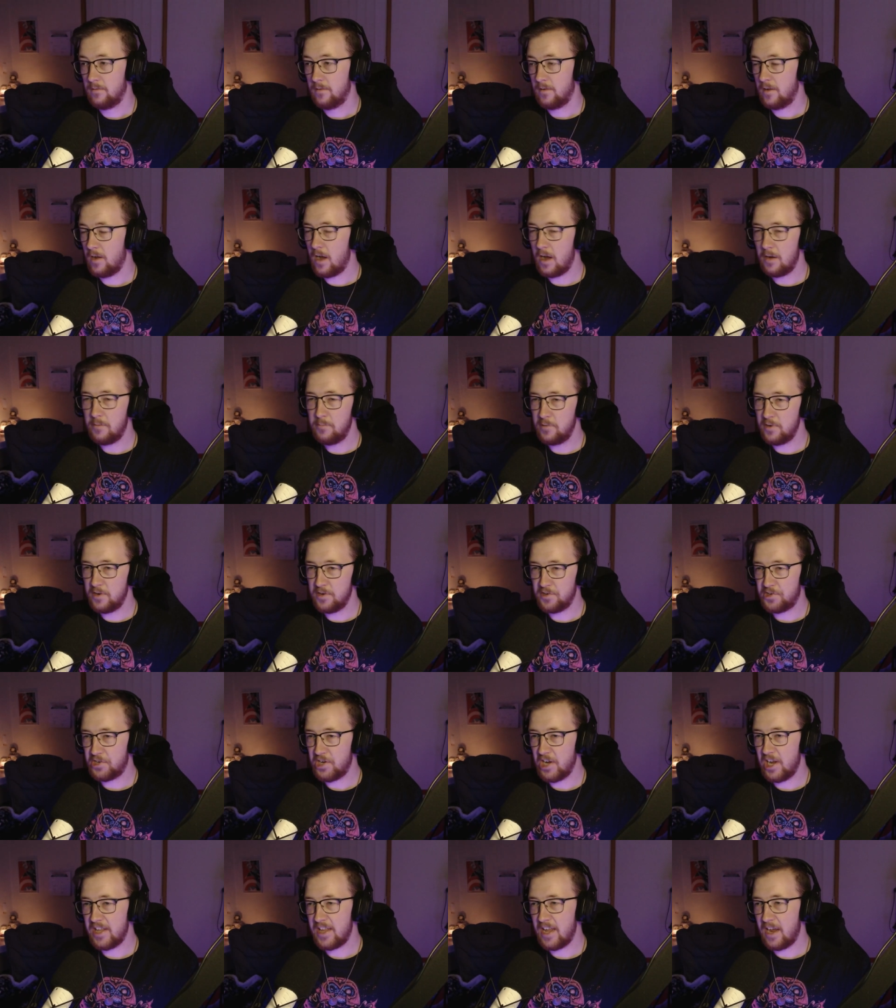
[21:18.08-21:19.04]
Oh, I wouldn't have
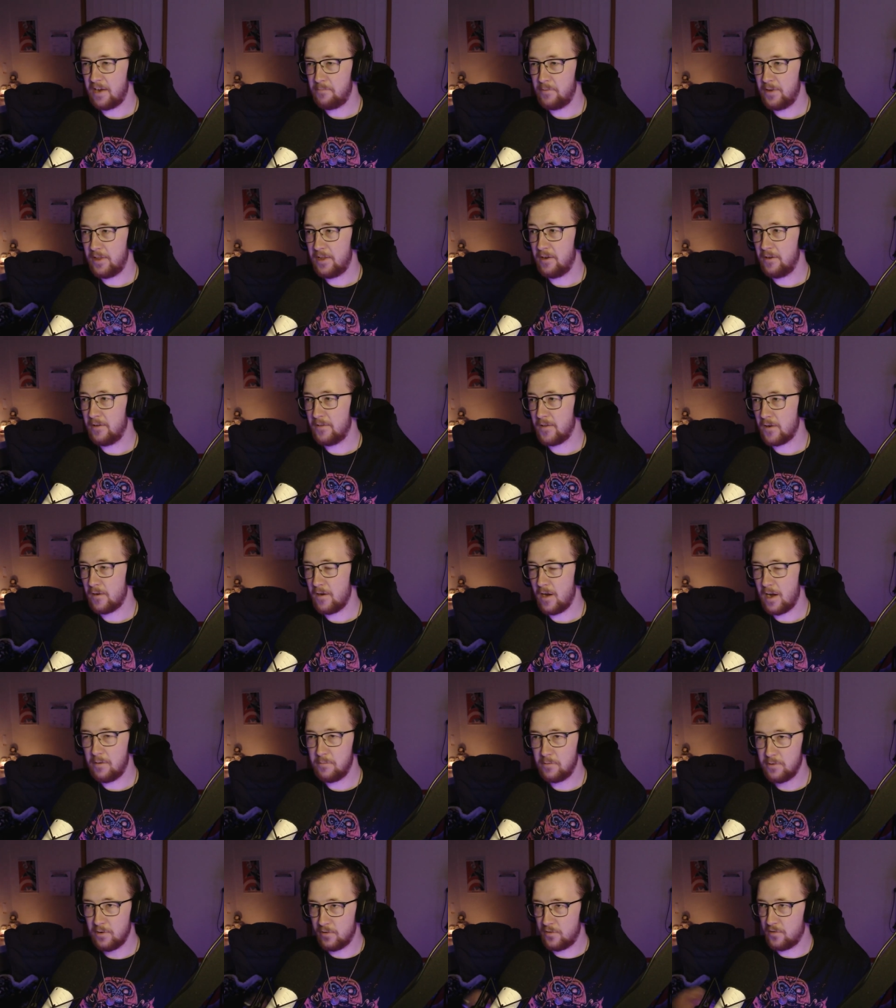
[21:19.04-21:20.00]
shared that with her though. I
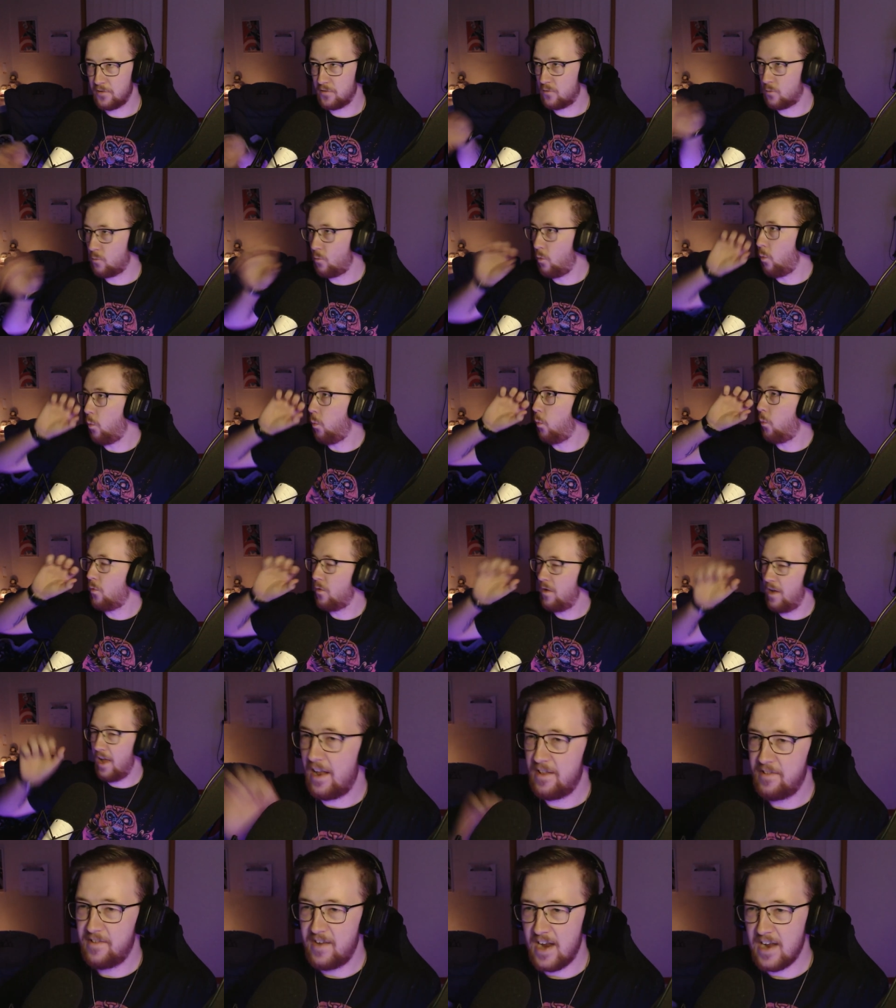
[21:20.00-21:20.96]
would have just
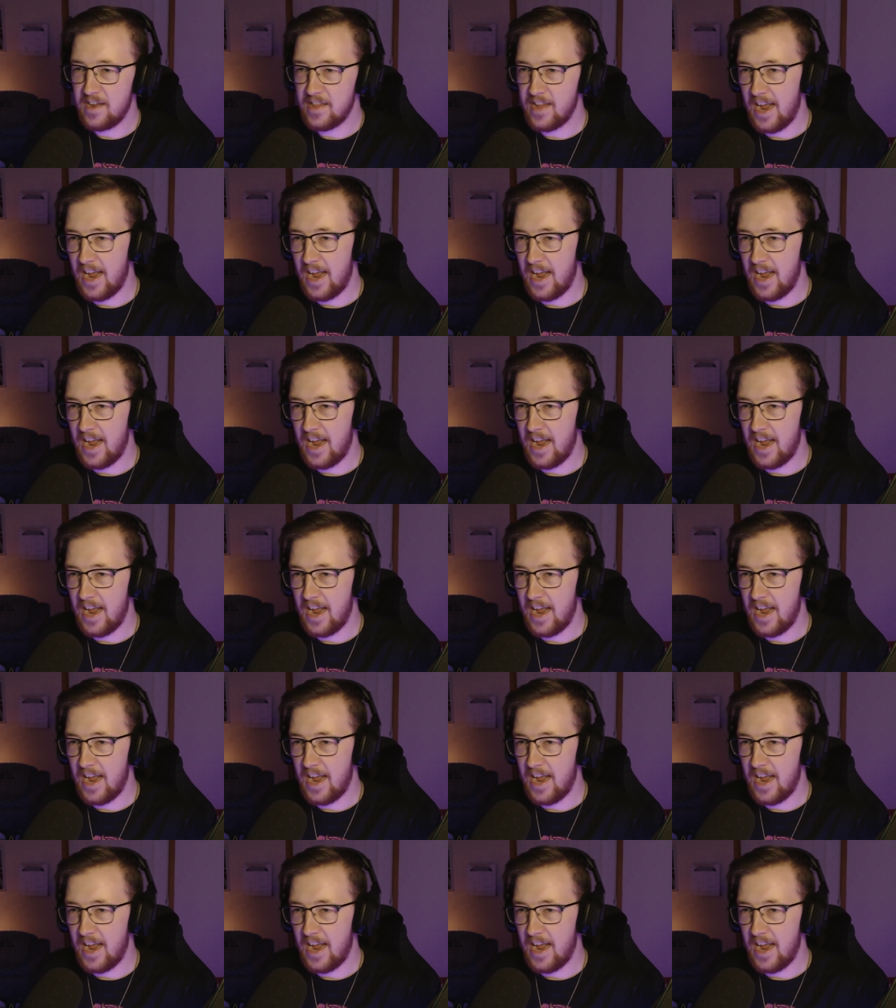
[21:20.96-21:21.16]
down the